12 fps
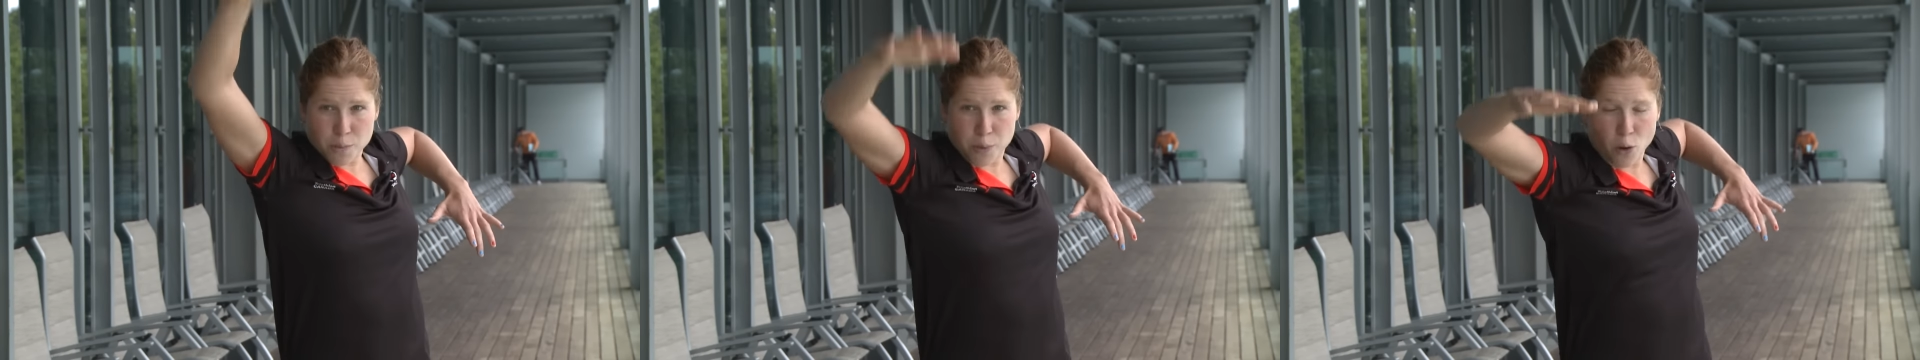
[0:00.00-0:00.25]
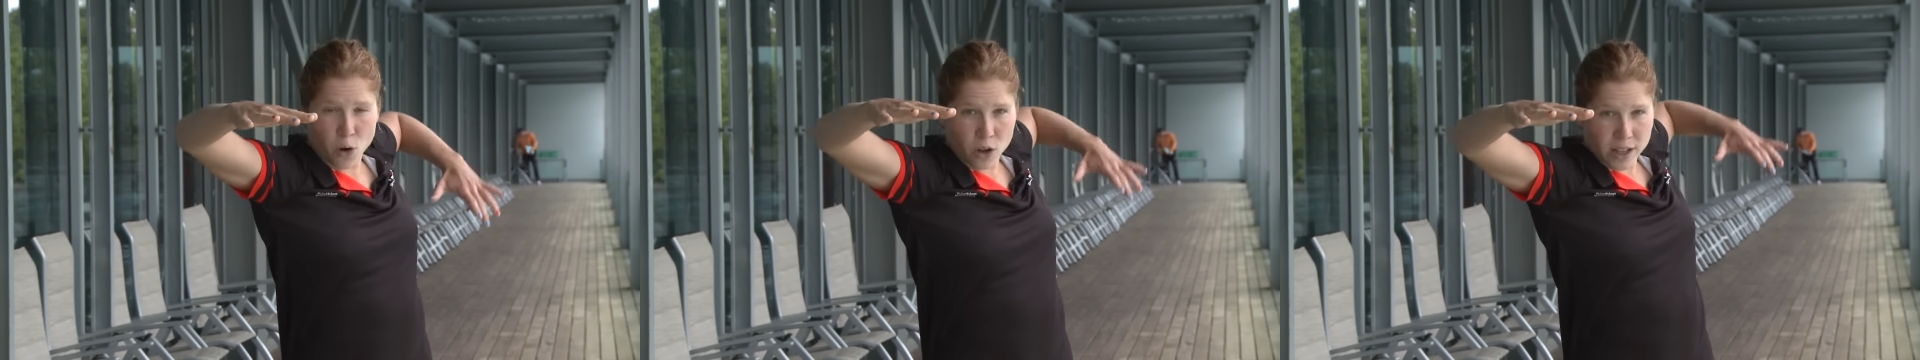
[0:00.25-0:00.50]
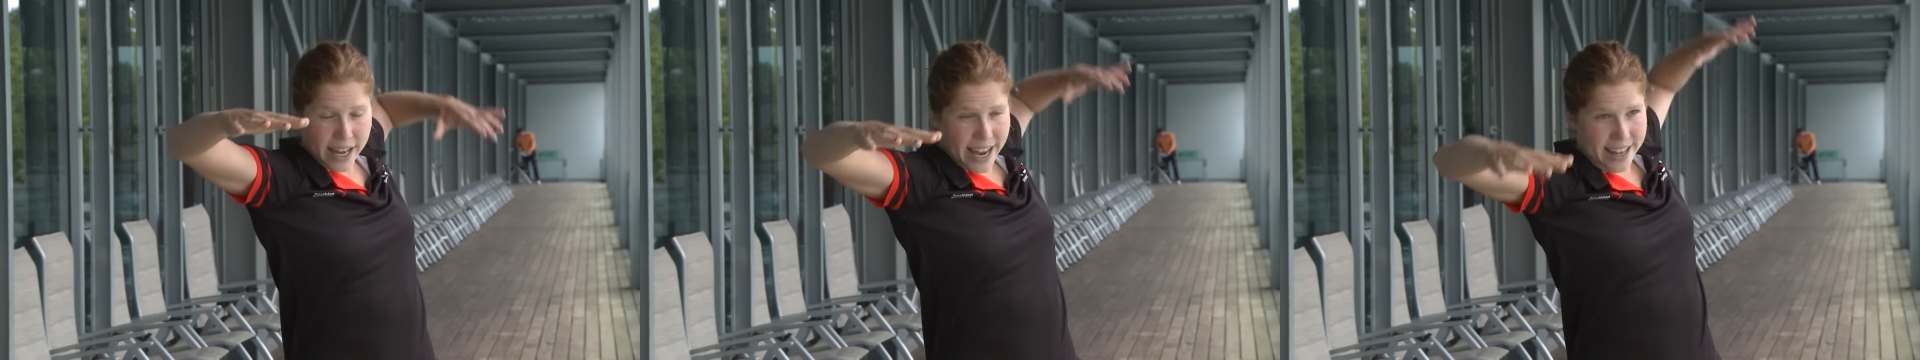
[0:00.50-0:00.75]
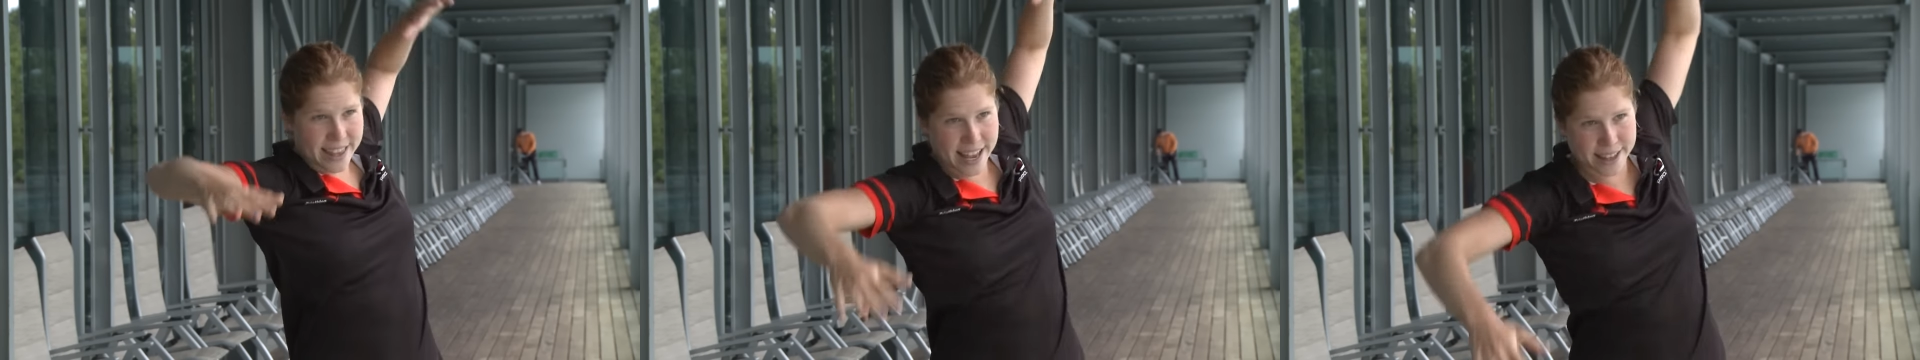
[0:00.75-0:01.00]
pull,
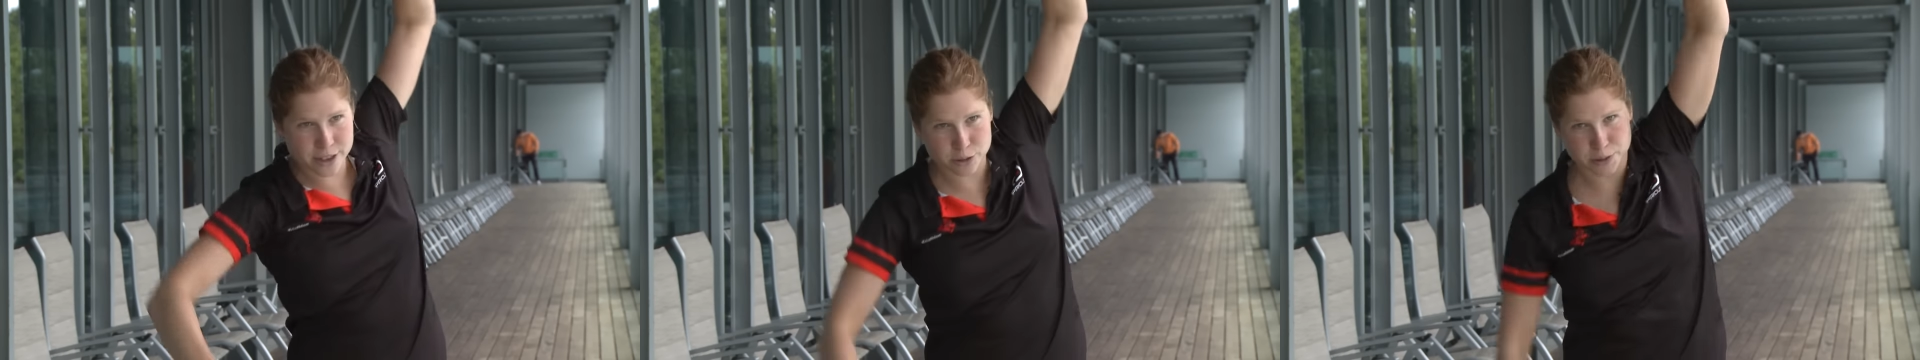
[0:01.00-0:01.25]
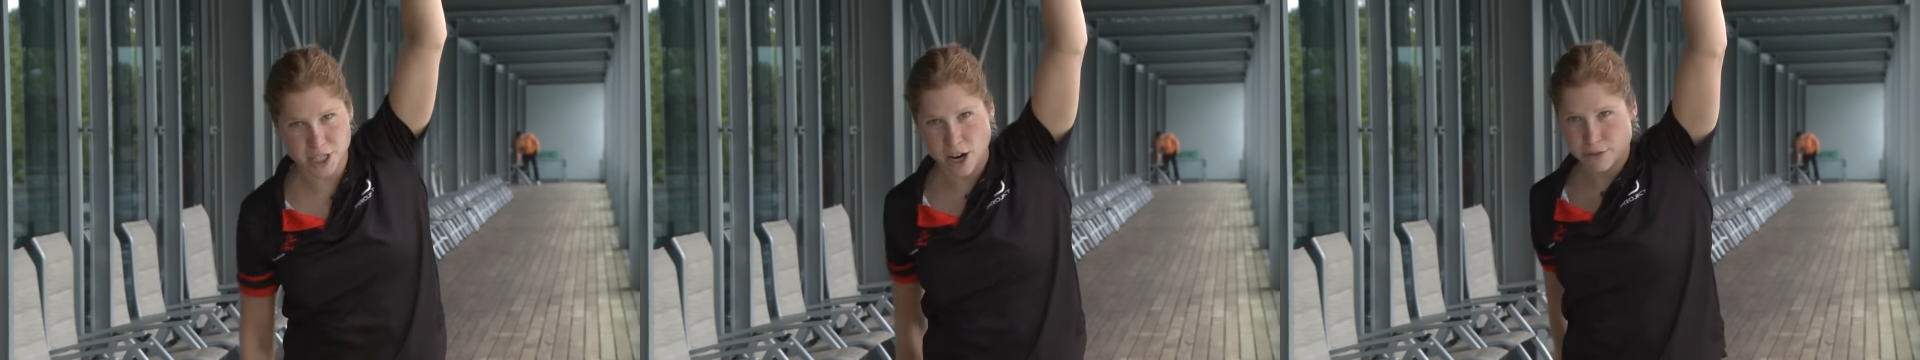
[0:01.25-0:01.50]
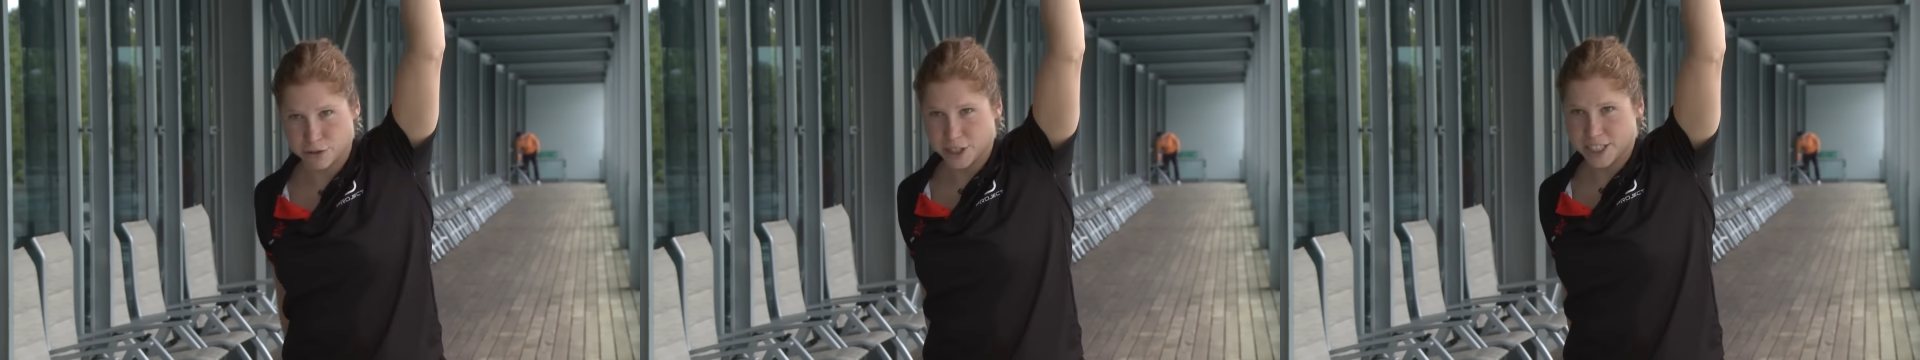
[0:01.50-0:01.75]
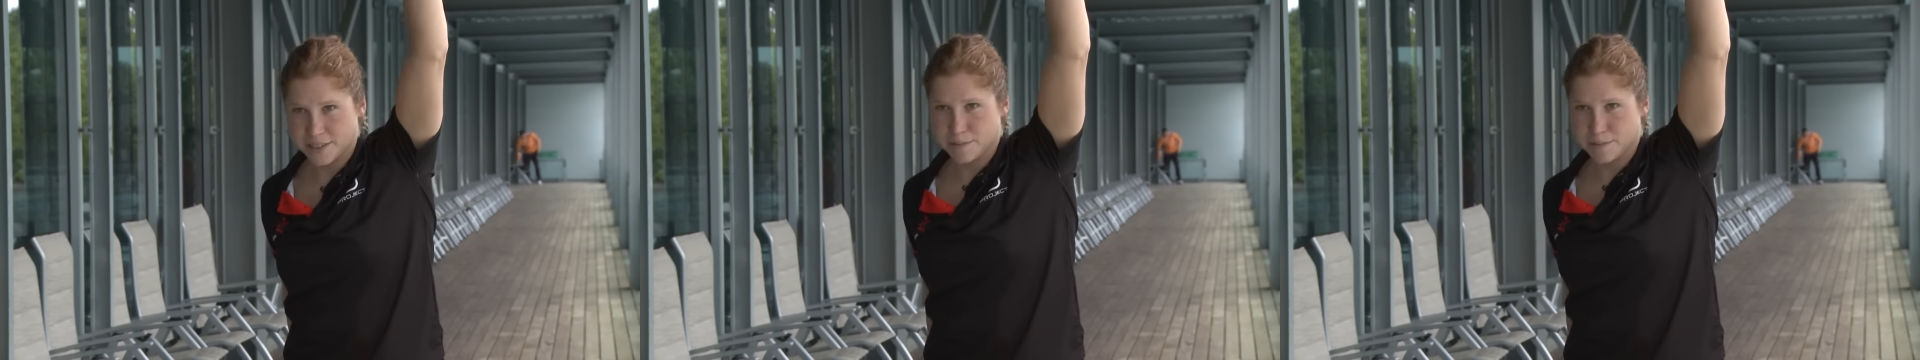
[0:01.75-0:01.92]
and then the recovery.